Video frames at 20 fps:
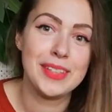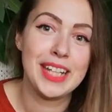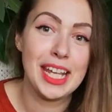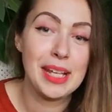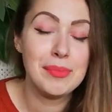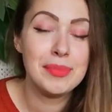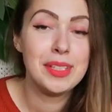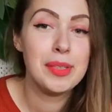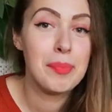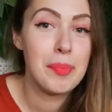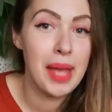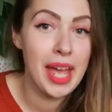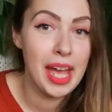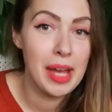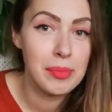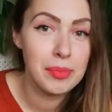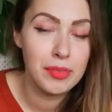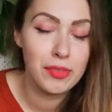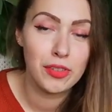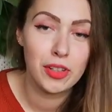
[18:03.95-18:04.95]
named
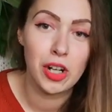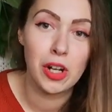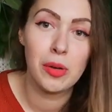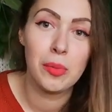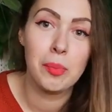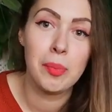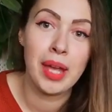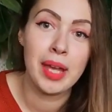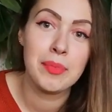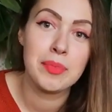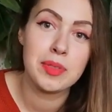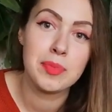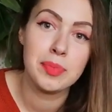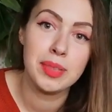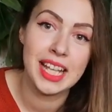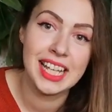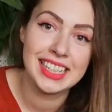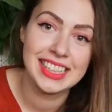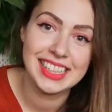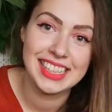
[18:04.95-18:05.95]
Pam from Pam's
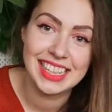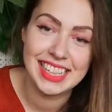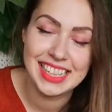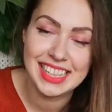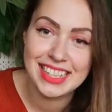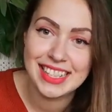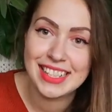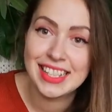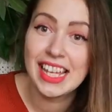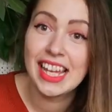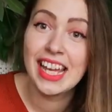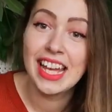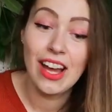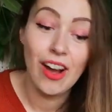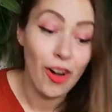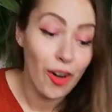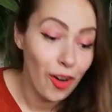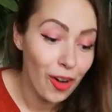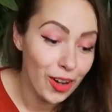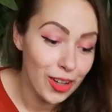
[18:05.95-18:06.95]
Plant Things
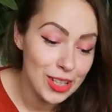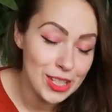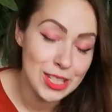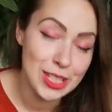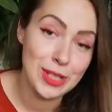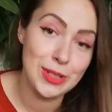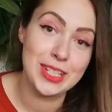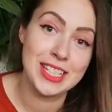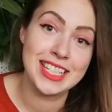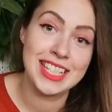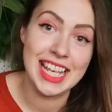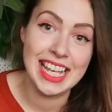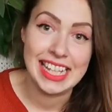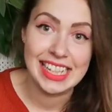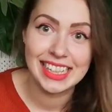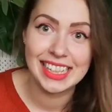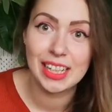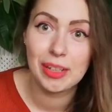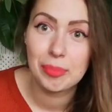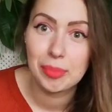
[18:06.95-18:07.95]
also is
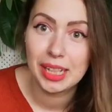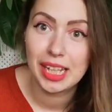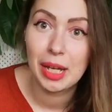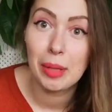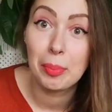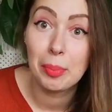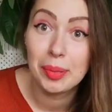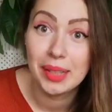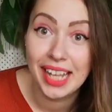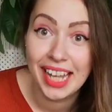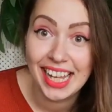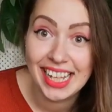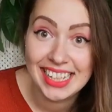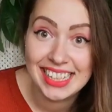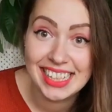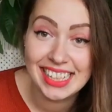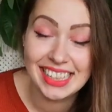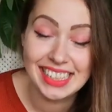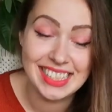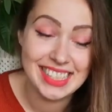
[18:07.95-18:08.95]
sending me a
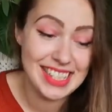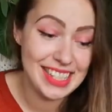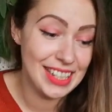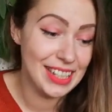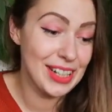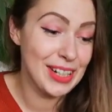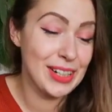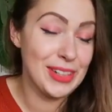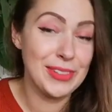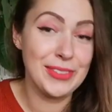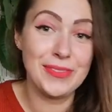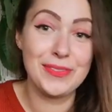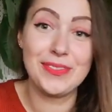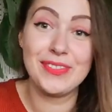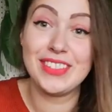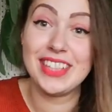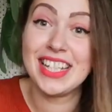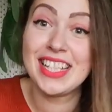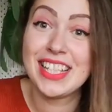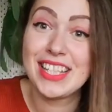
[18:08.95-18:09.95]
plant. So
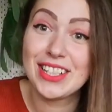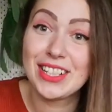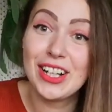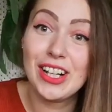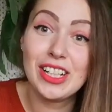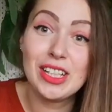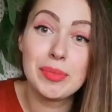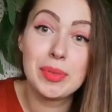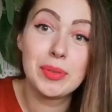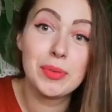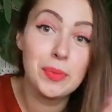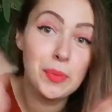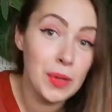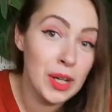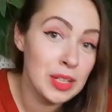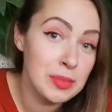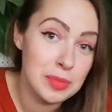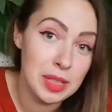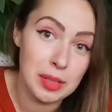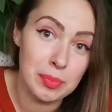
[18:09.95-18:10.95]
this is going to be
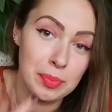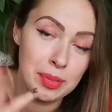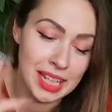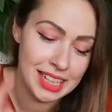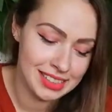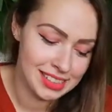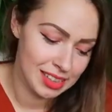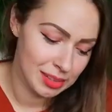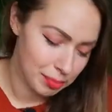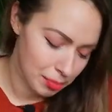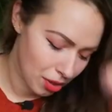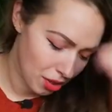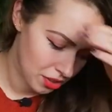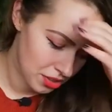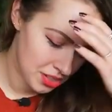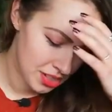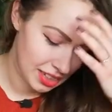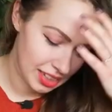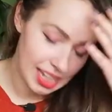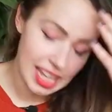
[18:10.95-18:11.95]
one more plant
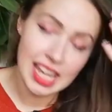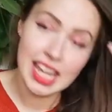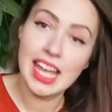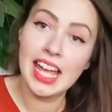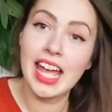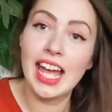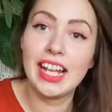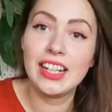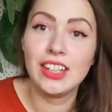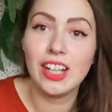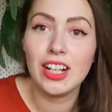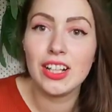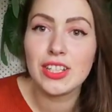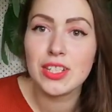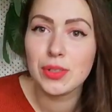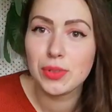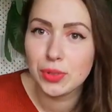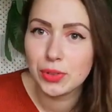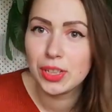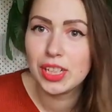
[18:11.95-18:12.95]
unboxing. And
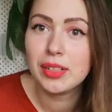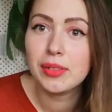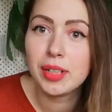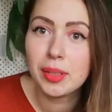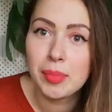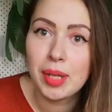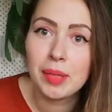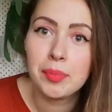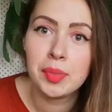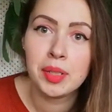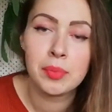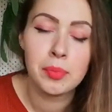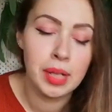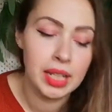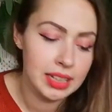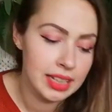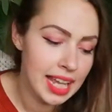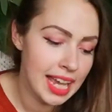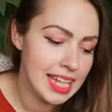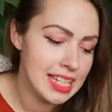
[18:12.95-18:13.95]
also, do you remember
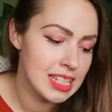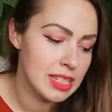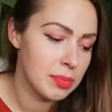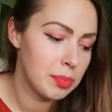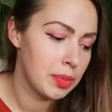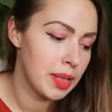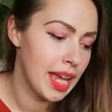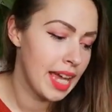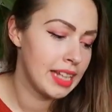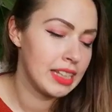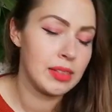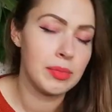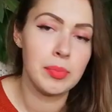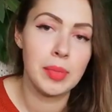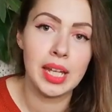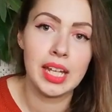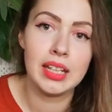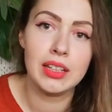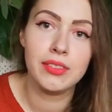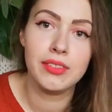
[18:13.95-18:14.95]
my last plant
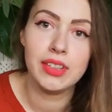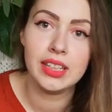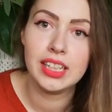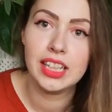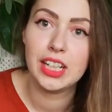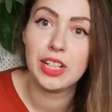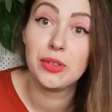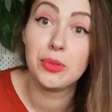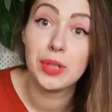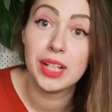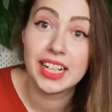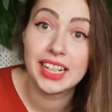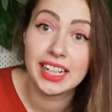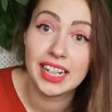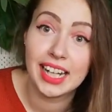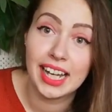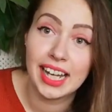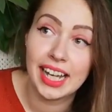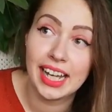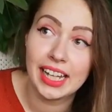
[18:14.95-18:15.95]
mail video where
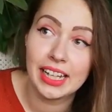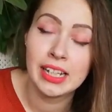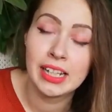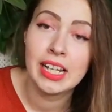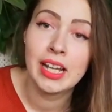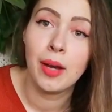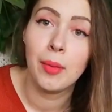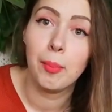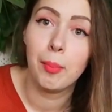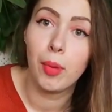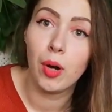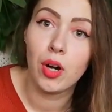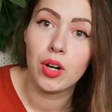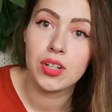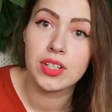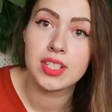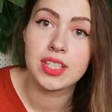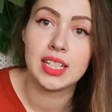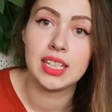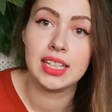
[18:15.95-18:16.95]
I
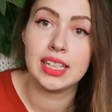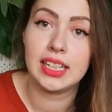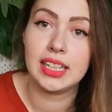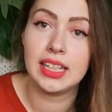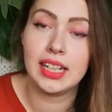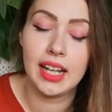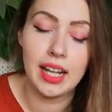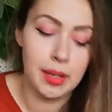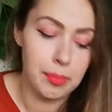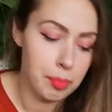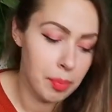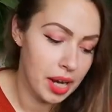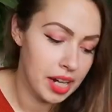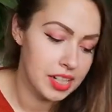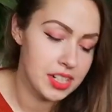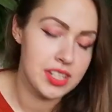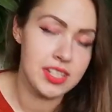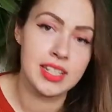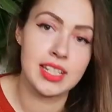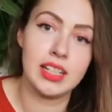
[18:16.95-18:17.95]
boxed a
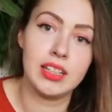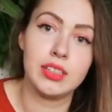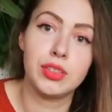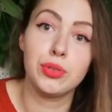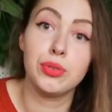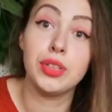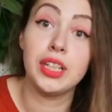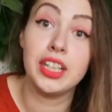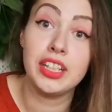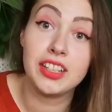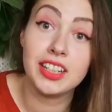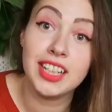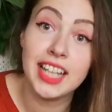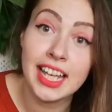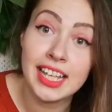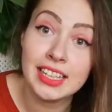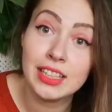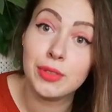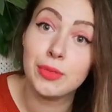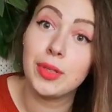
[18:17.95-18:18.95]
parcel to
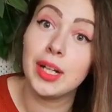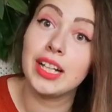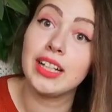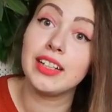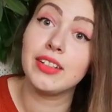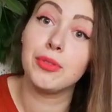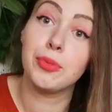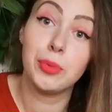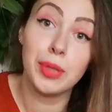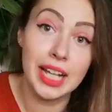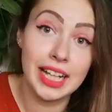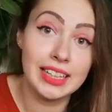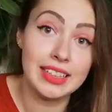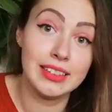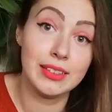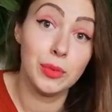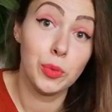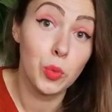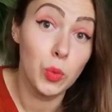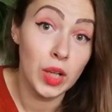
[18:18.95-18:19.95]
Ireland?
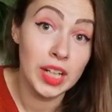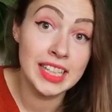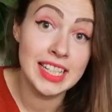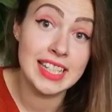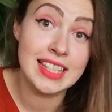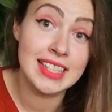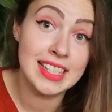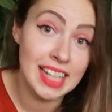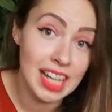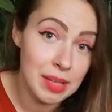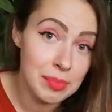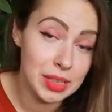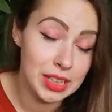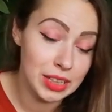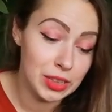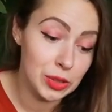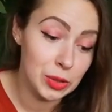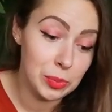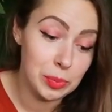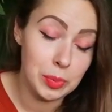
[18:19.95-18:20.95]
Well, one is
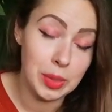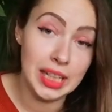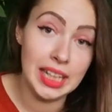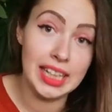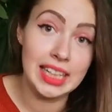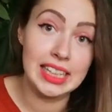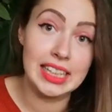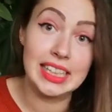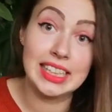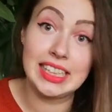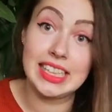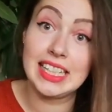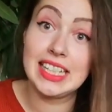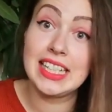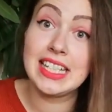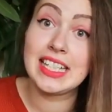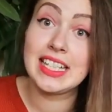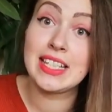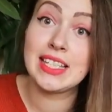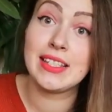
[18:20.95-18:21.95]
coming to me
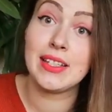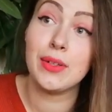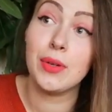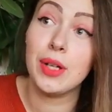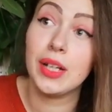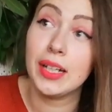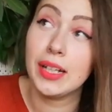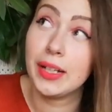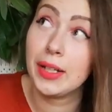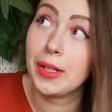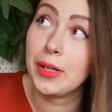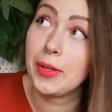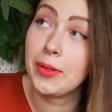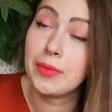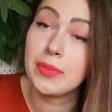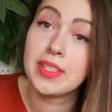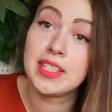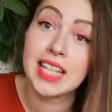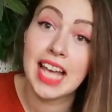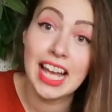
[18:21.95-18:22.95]
this
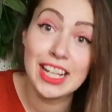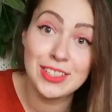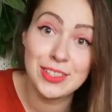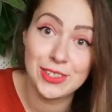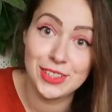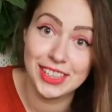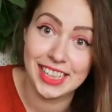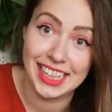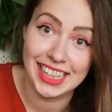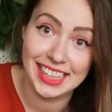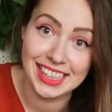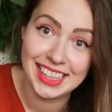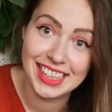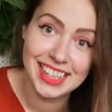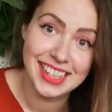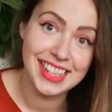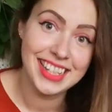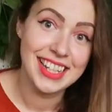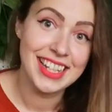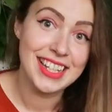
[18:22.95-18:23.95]
Saturday.
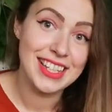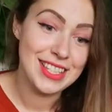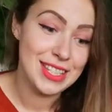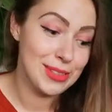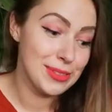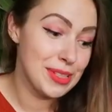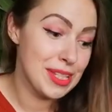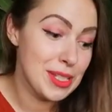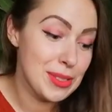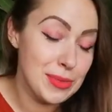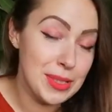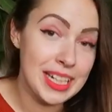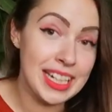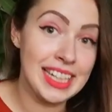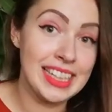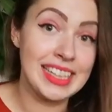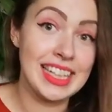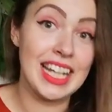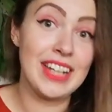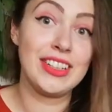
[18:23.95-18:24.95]
So this
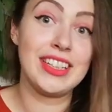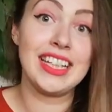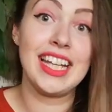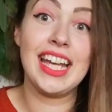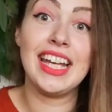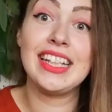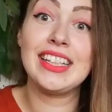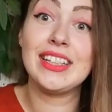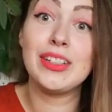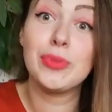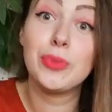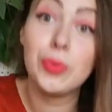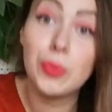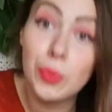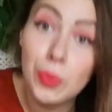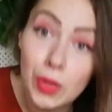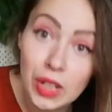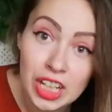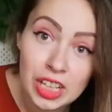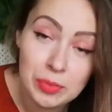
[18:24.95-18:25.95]
weekend I will get
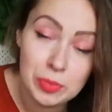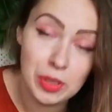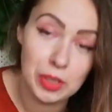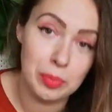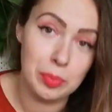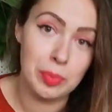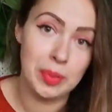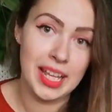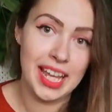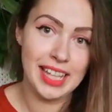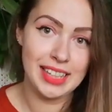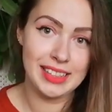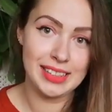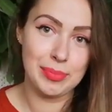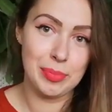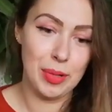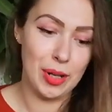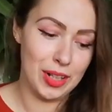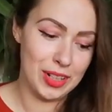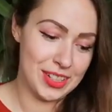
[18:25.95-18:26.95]
one more
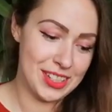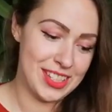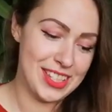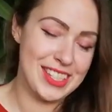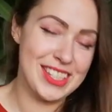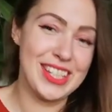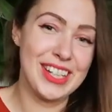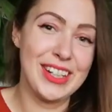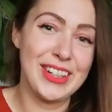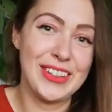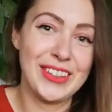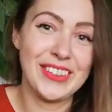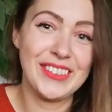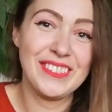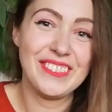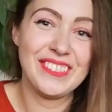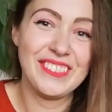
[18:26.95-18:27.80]
plant box. So